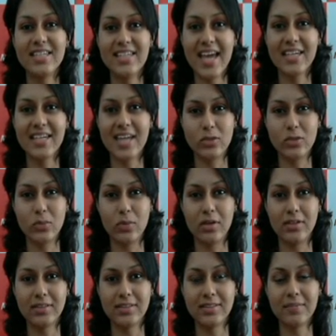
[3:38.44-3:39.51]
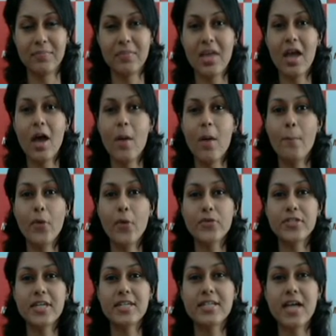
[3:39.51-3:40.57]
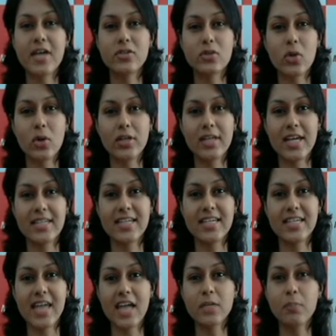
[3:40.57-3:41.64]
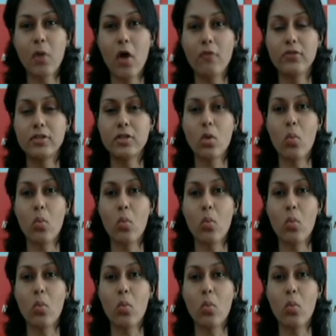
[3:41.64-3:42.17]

Den Networks posted consolidated net profit